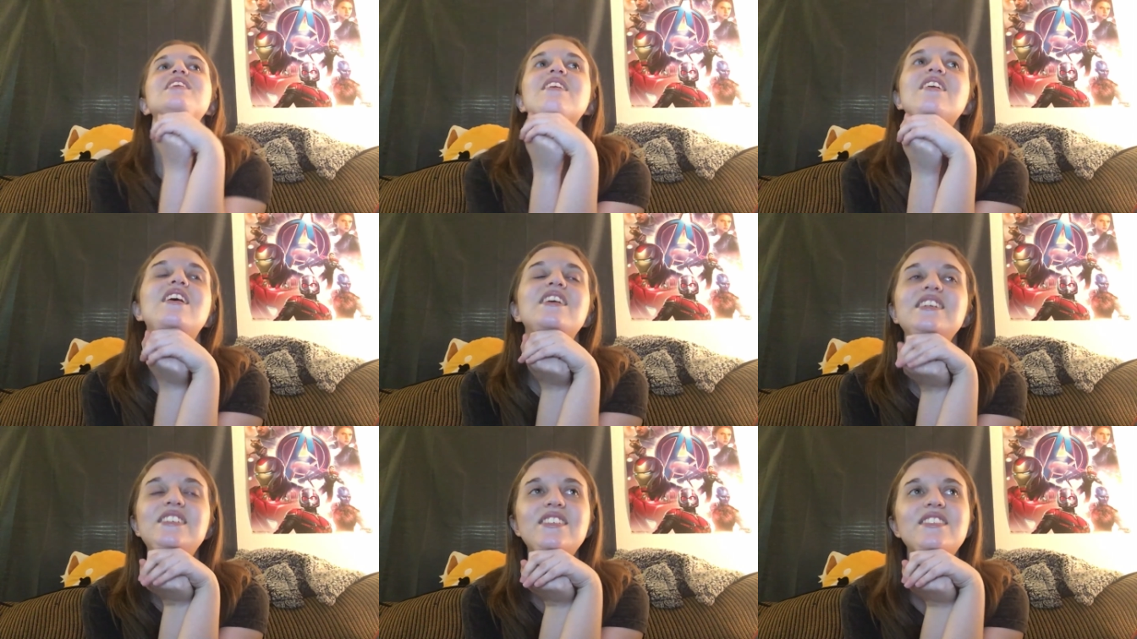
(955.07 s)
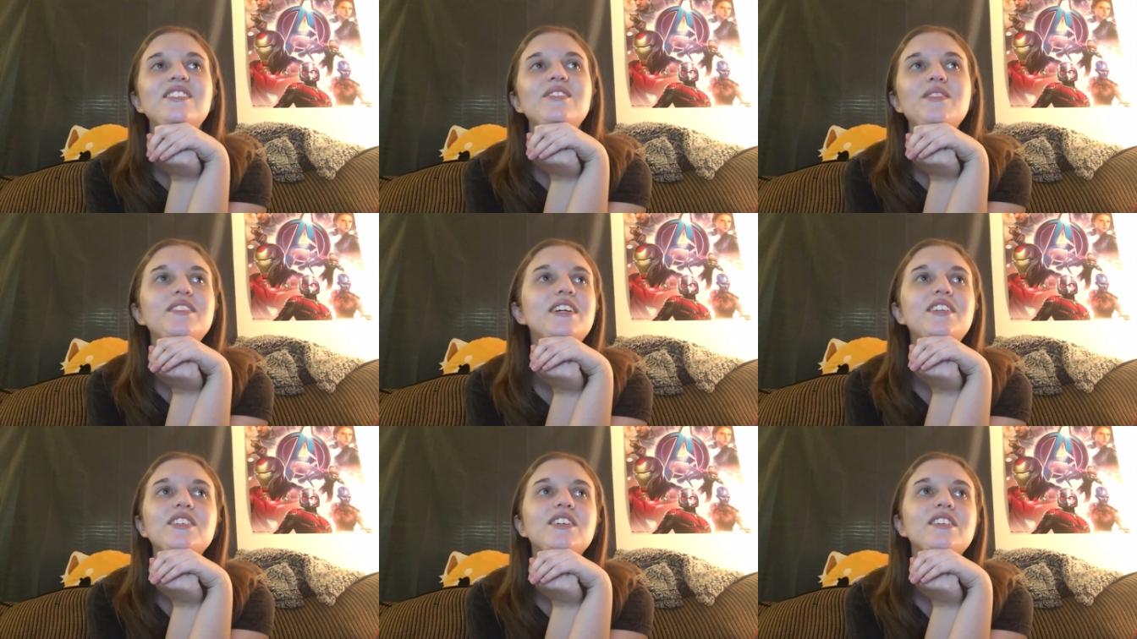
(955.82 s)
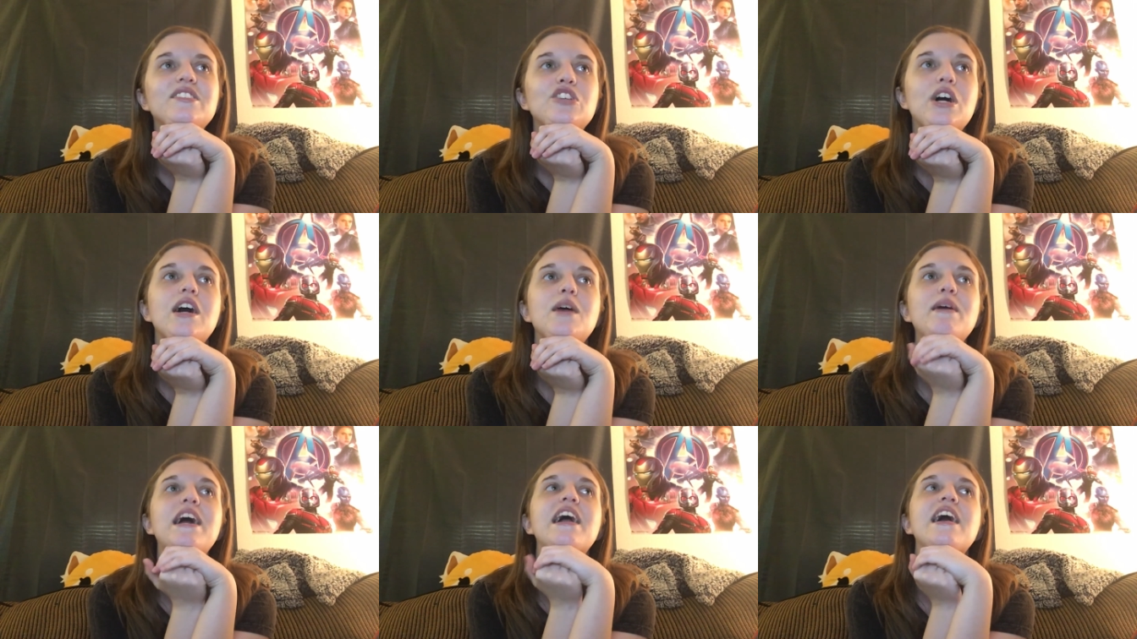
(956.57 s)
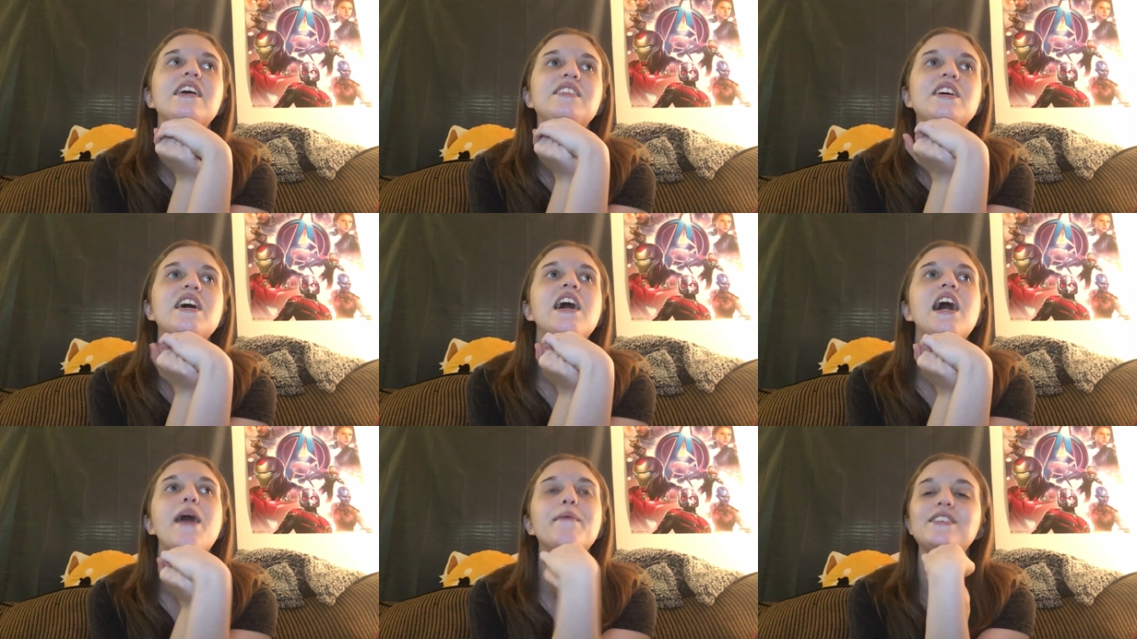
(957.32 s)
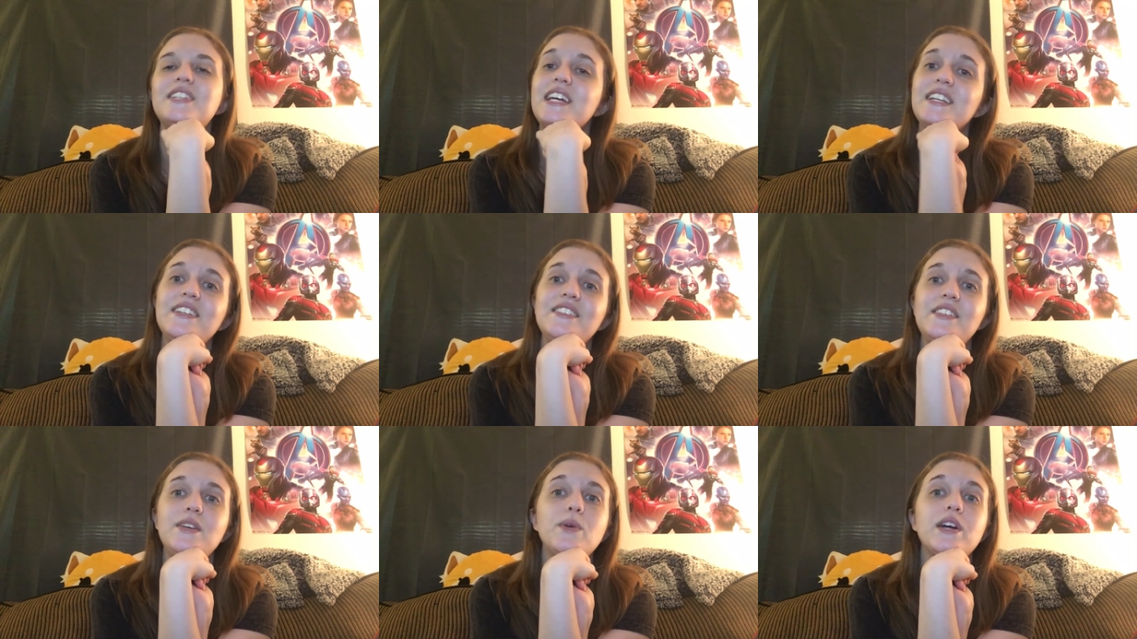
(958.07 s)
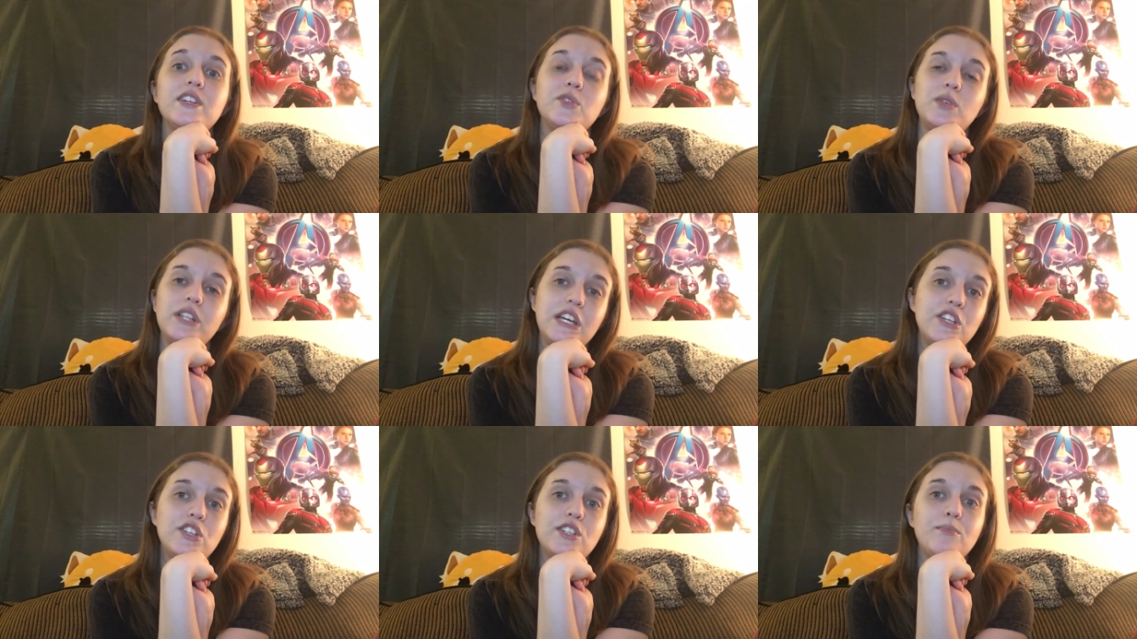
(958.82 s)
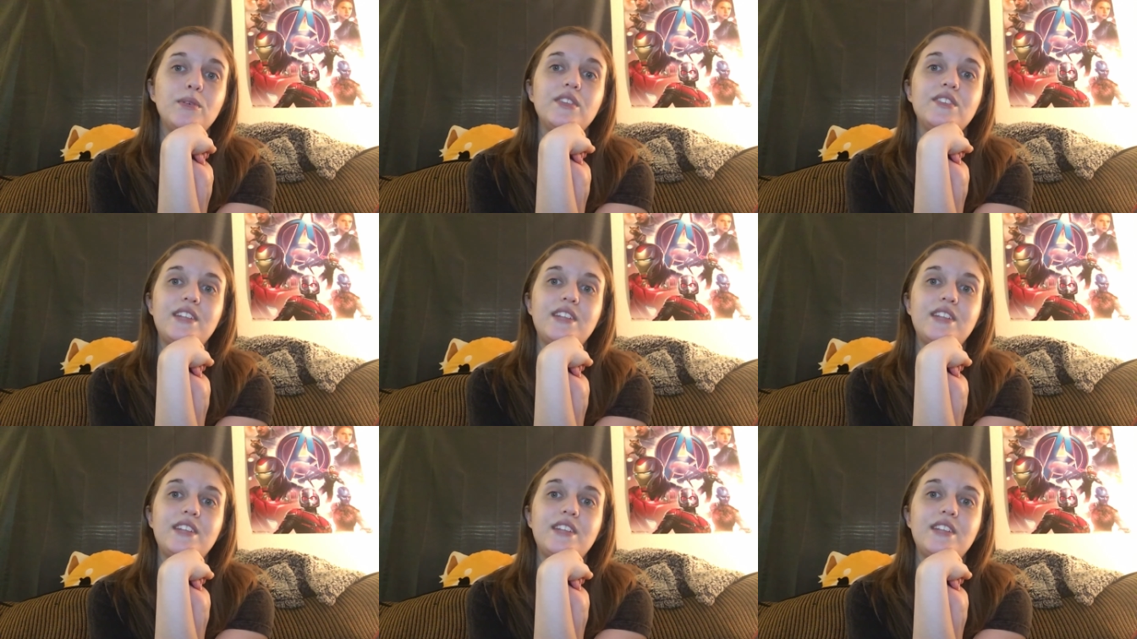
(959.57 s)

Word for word: uh, he's just doing such a good job and I'm excited to see where his relationship with his